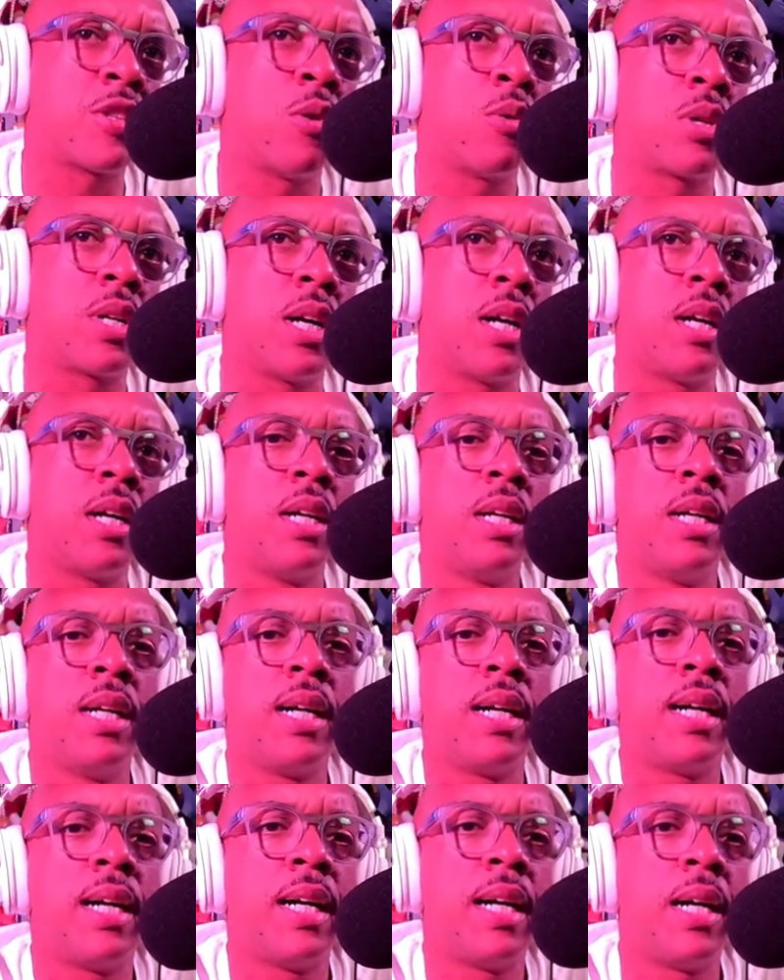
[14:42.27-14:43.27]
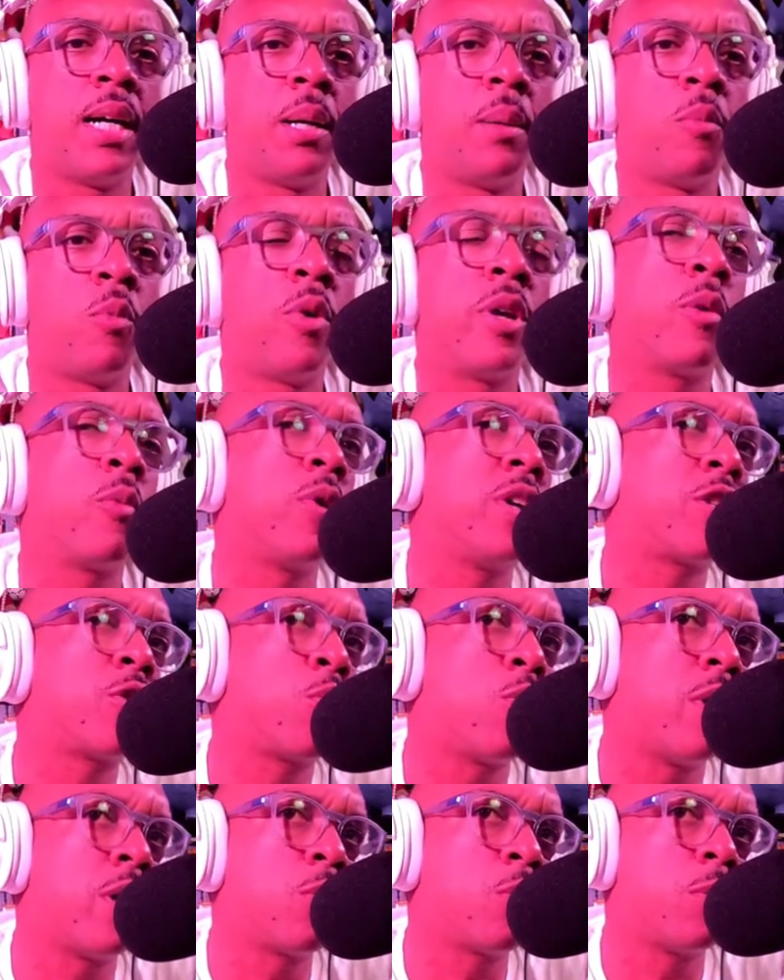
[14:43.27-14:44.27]
slash soca,
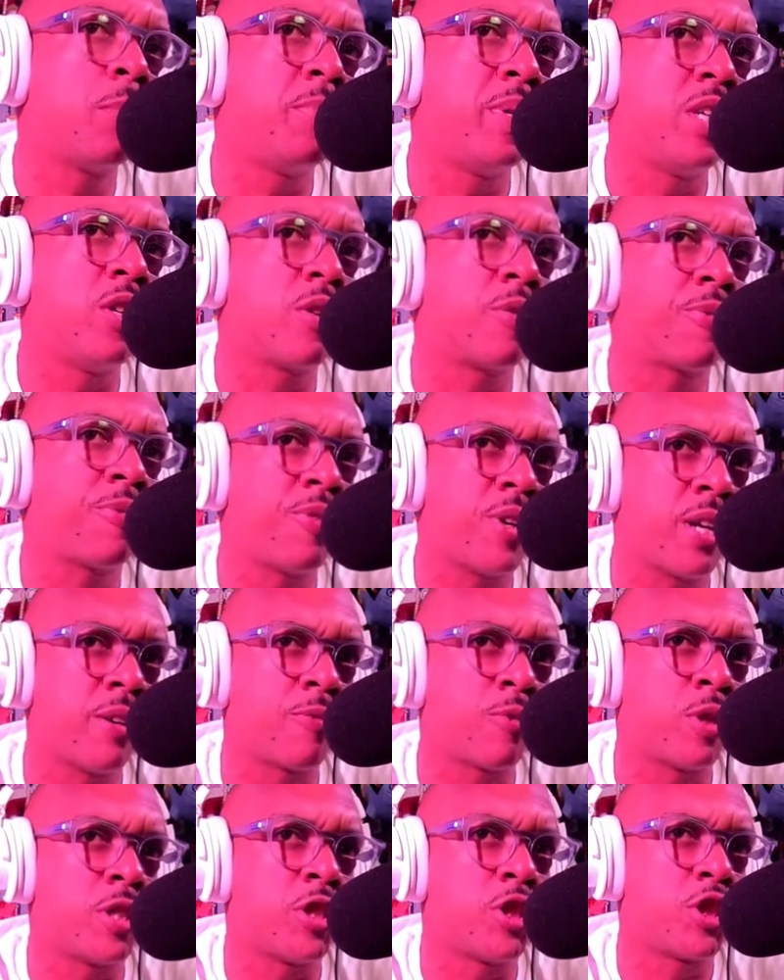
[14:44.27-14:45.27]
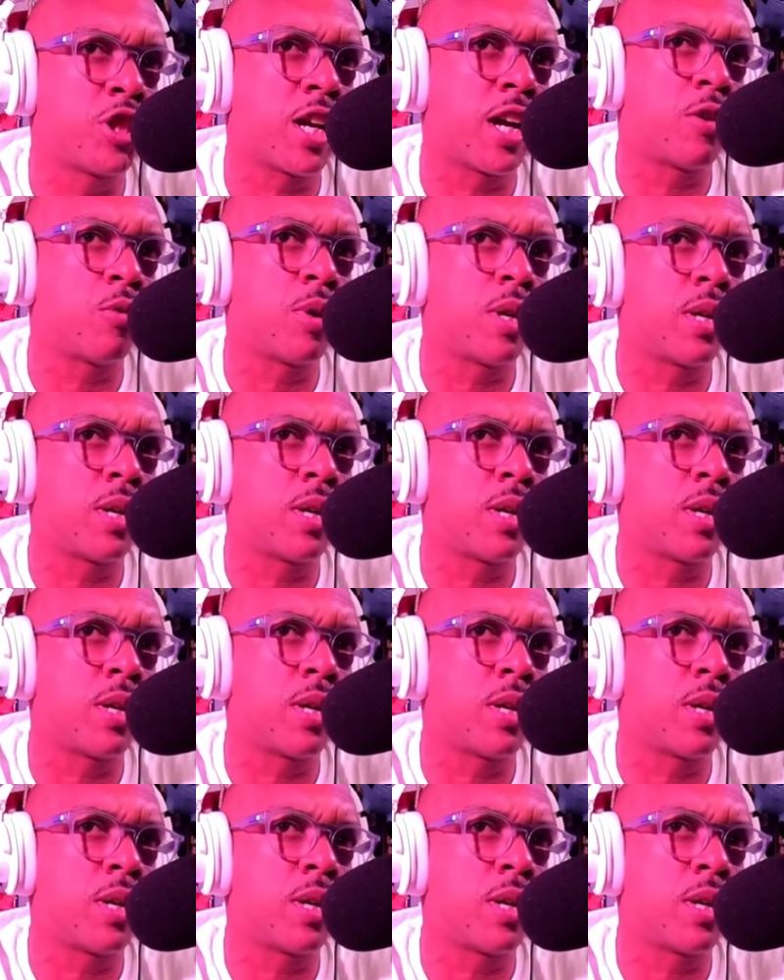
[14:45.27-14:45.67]
which one would be your favorite